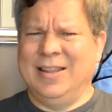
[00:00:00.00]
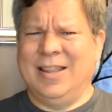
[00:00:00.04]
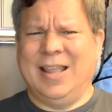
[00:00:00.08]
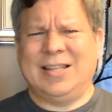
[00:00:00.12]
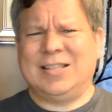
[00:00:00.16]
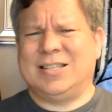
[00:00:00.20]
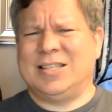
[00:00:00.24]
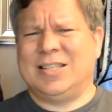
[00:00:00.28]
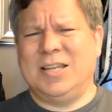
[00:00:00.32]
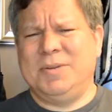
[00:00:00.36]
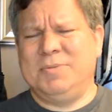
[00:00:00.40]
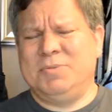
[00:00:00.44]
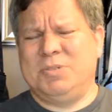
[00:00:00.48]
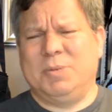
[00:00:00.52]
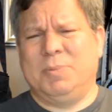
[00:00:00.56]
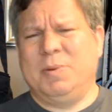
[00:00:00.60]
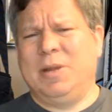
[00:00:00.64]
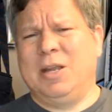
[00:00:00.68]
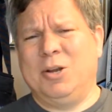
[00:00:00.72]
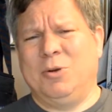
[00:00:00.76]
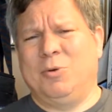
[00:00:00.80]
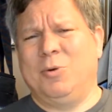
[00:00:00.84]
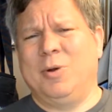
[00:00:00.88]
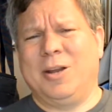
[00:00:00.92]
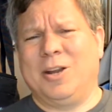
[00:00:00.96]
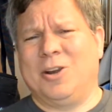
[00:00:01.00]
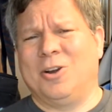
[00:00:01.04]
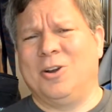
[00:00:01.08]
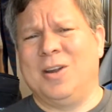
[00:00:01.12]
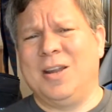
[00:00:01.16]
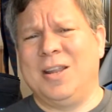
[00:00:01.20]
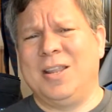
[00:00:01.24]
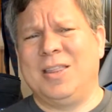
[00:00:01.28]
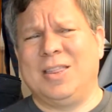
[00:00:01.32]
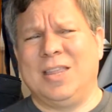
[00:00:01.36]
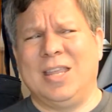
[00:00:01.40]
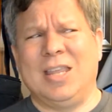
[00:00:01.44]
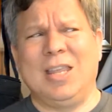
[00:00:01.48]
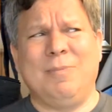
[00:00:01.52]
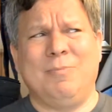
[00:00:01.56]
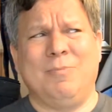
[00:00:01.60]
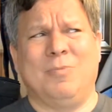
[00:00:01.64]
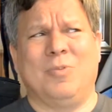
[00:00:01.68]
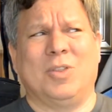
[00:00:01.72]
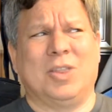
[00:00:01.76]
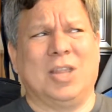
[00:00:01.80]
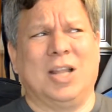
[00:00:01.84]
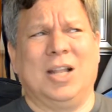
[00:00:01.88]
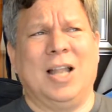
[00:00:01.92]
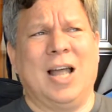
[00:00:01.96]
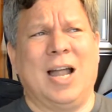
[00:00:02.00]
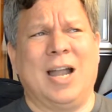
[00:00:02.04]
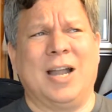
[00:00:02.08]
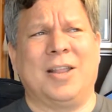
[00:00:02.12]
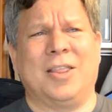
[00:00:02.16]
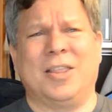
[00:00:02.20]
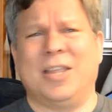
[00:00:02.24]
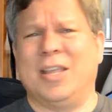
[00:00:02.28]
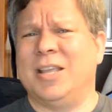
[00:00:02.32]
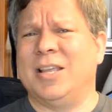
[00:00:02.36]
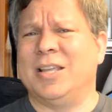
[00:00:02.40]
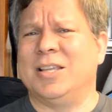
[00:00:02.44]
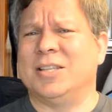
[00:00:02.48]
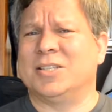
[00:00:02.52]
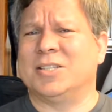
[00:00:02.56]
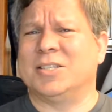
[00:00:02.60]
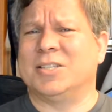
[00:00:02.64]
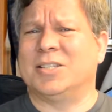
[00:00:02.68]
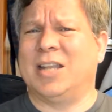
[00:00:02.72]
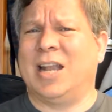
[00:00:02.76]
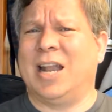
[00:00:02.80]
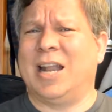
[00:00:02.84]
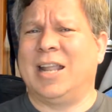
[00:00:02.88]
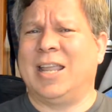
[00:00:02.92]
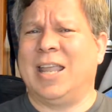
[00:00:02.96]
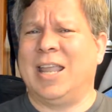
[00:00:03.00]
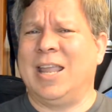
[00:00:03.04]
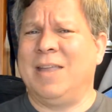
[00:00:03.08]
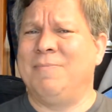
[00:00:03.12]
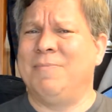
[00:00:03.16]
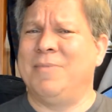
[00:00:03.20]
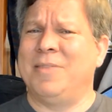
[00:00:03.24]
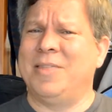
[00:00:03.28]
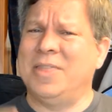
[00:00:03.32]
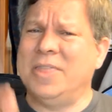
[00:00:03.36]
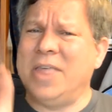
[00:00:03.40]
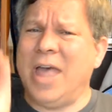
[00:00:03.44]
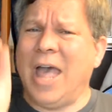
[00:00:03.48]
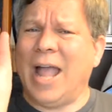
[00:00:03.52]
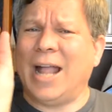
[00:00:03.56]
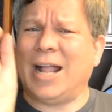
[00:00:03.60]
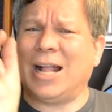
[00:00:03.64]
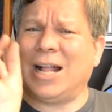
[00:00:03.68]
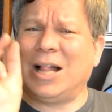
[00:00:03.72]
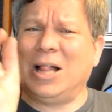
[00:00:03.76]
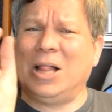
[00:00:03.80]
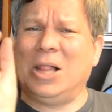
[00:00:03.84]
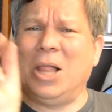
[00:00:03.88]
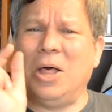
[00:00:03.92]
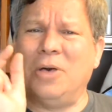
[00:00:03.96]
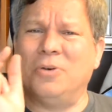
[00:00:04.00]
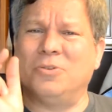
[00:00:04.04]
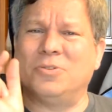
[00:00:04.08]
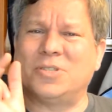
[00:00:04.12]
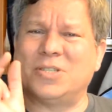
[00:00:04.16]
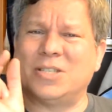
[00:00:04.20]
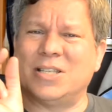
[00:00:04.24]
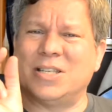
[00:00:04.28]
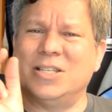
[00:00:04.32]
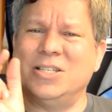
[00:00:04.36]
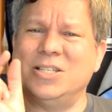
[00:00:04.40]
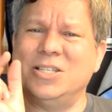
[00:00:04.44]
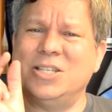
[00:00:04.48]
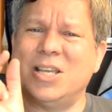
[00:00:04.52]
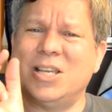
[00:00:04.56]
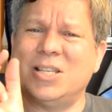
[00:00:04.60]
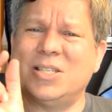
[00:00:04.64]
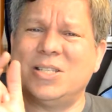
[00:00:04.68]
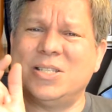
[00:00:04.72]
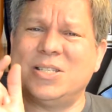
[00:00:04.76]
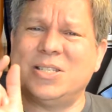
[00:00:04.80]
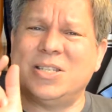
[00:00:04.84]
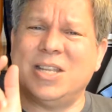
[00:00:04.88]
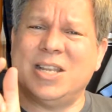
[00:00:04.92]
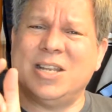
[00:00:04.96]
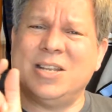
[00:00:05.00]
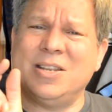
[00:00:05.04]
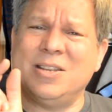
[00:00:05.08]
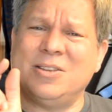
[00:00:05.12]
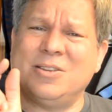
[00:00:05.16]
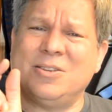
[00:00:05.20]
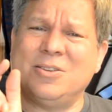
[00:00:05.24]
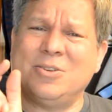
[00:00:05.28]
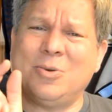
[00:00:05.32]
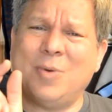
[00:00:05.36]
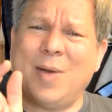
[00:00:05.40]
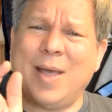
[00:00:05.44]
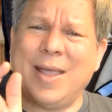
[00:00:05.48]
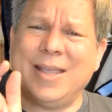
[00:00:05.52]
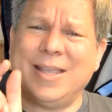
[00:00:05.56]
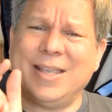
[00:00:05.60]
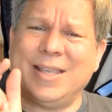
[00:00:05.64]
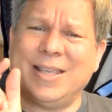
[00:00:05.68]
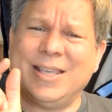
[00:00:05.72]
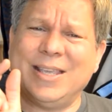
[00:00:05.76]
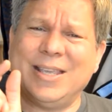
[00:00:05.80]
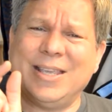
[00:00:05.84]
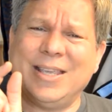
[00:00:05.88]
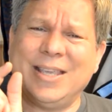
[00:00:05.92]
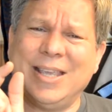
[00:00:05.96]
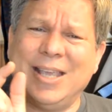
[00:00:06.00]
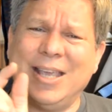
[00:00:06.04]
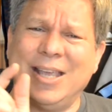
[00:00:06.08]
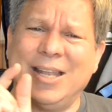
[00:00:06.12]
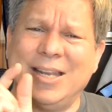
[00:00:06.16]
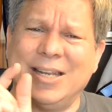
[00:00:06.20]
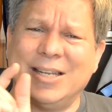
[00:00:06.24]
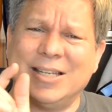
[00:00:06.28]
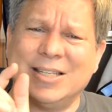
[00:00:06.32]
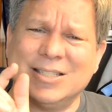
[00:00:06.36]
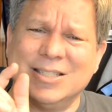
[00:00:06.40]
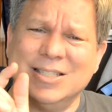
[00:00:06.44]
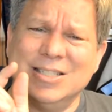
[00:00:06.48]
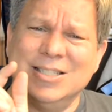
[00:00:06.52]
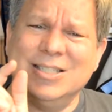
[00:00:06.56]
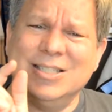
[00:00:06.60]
That seems to be a recurring theme with a lot of these, is that I came that close and just didn't quite get it.